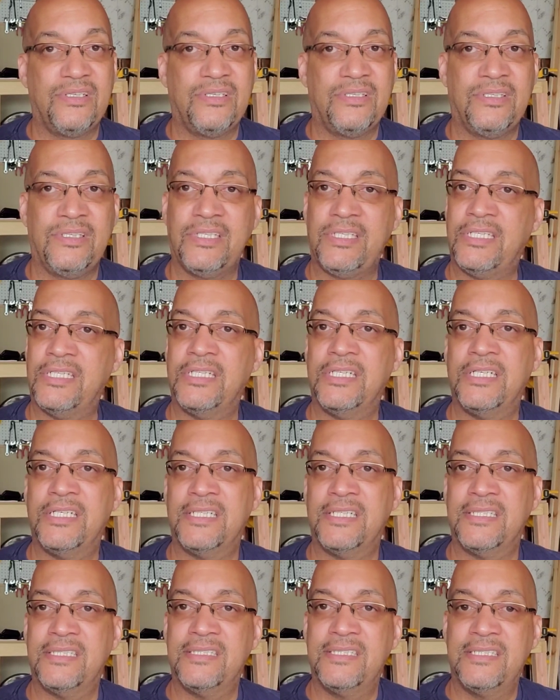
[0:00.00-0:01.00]
the gun
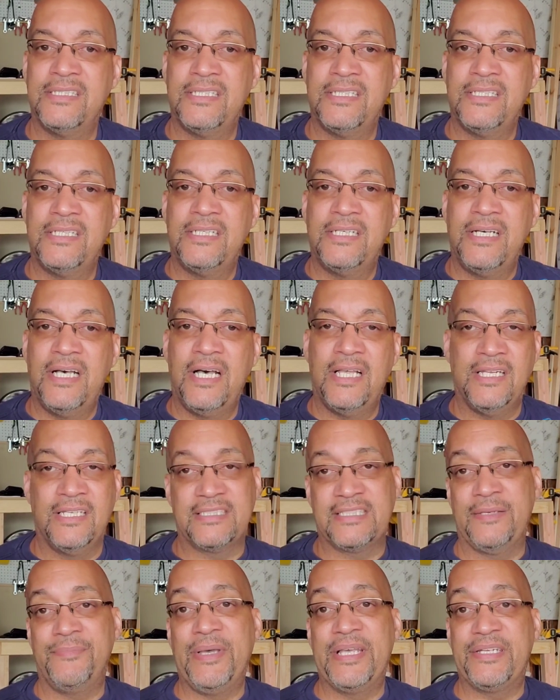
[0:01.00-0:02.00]

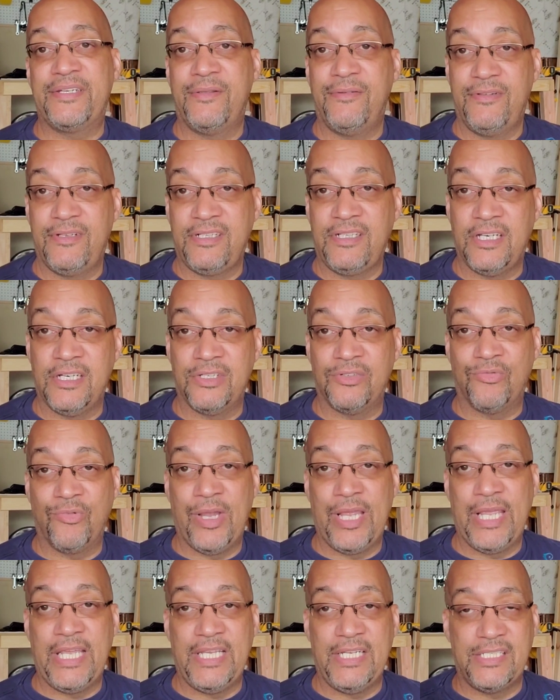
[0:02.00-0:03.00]
unless I'm at the gun
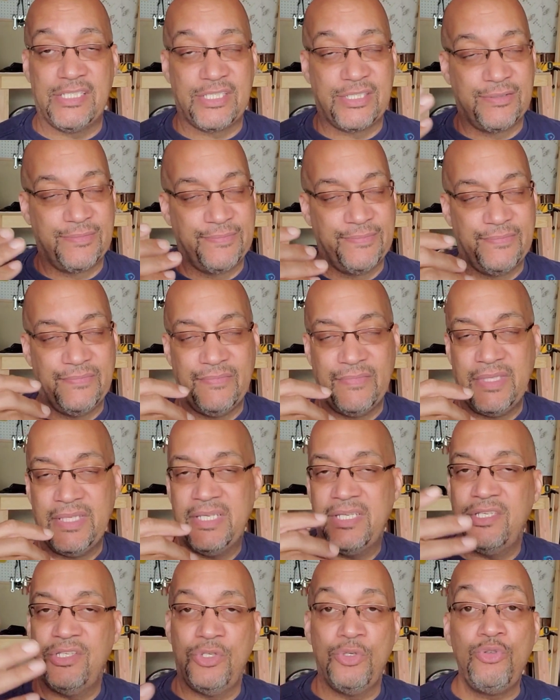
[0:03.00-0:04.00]
range.
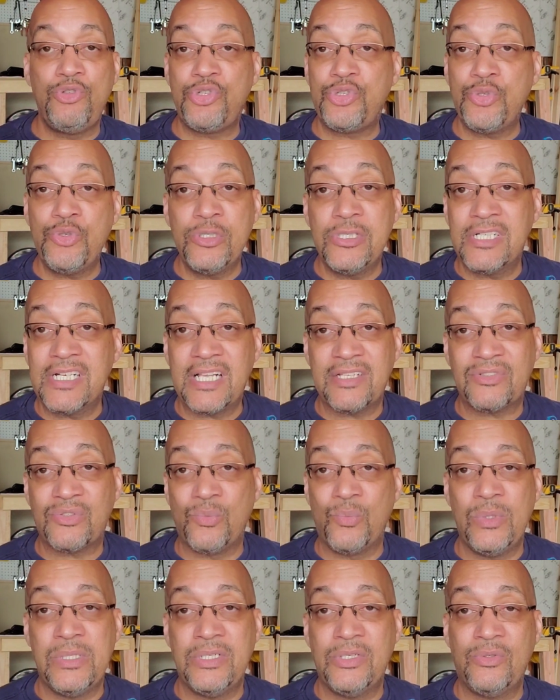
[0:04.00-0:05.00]
You shooting it out the
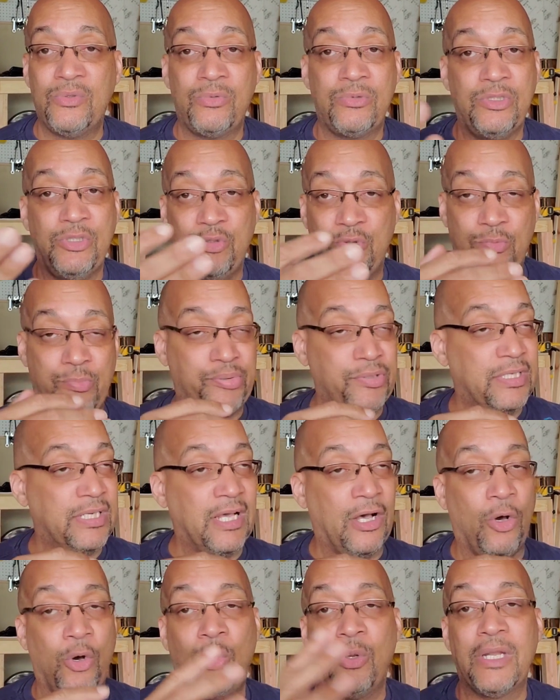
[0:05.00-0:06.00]
window, you putting a
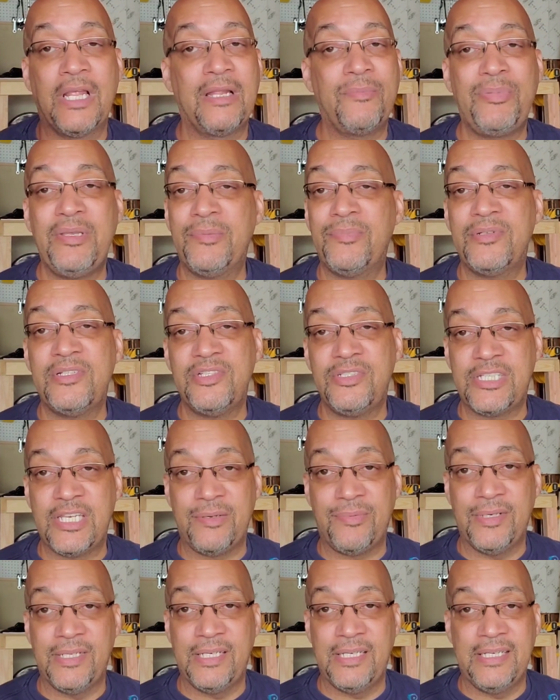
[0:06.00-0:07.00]
whole lot of people in
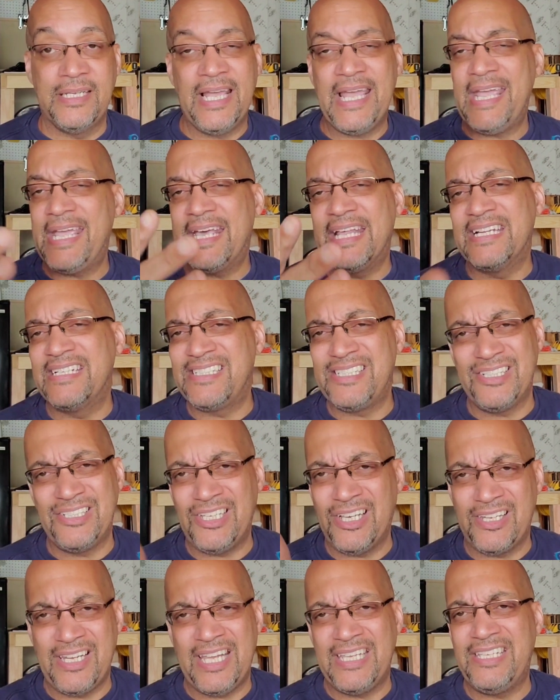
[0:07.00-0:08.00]
jeopardy. I ain't got to tell
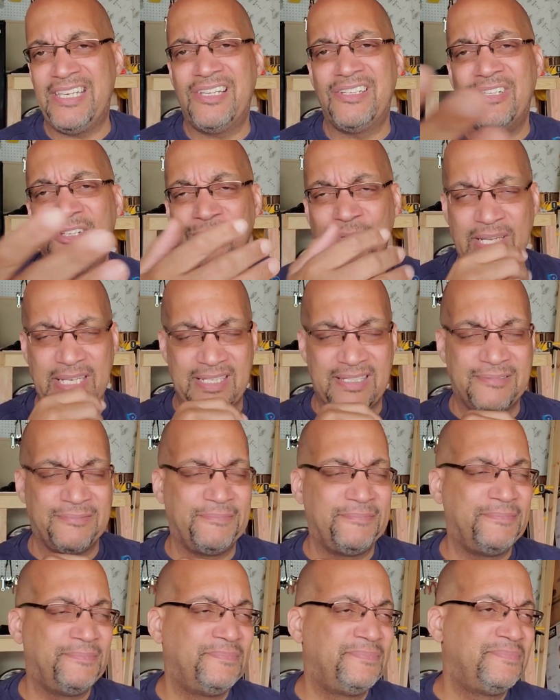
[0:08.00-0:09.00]
y'all that. Y'all know that.
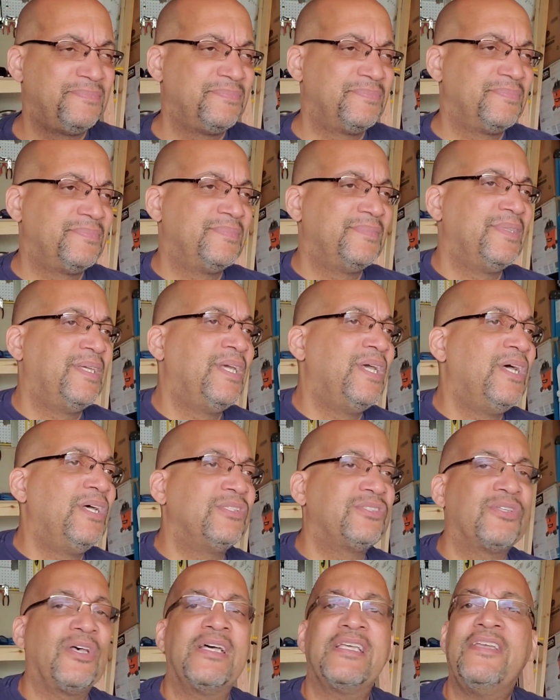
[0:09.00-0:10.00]

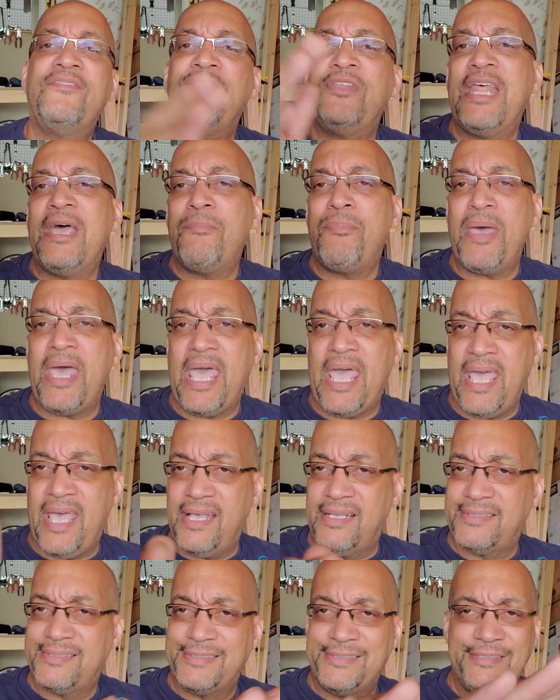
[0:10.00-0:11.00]
So I'll give you that
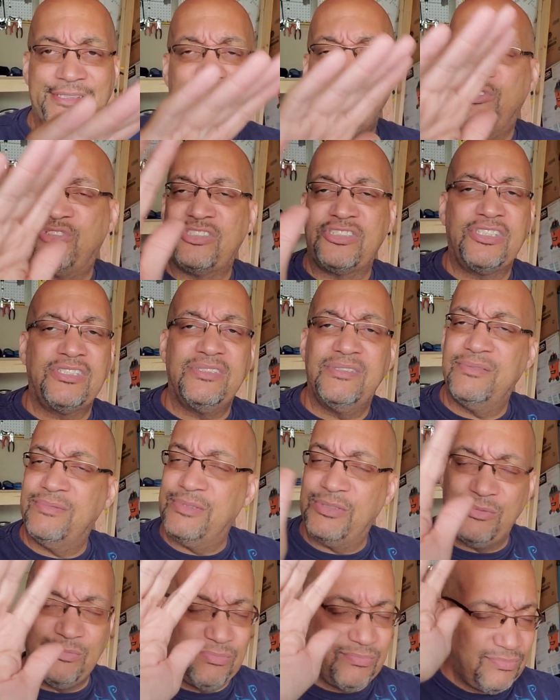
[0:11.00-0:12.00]
pass. You
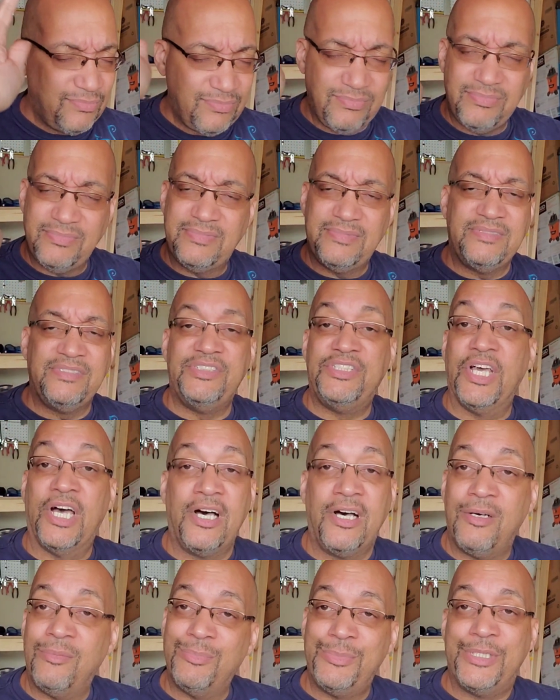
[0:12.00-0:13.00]

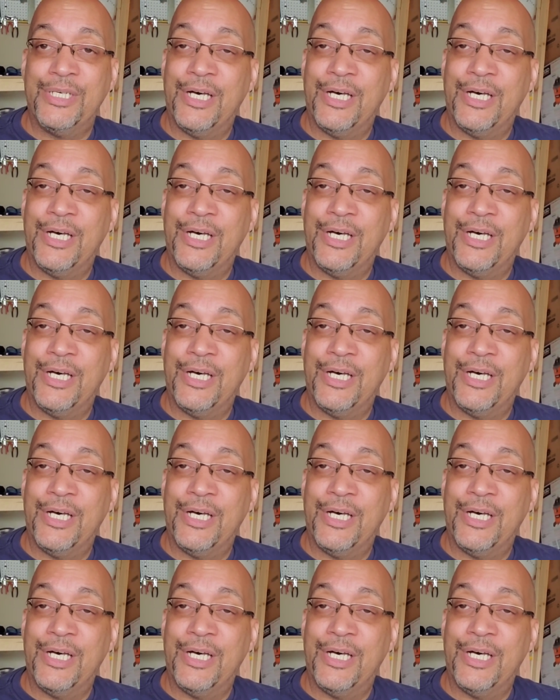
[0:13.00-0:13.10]
dumb.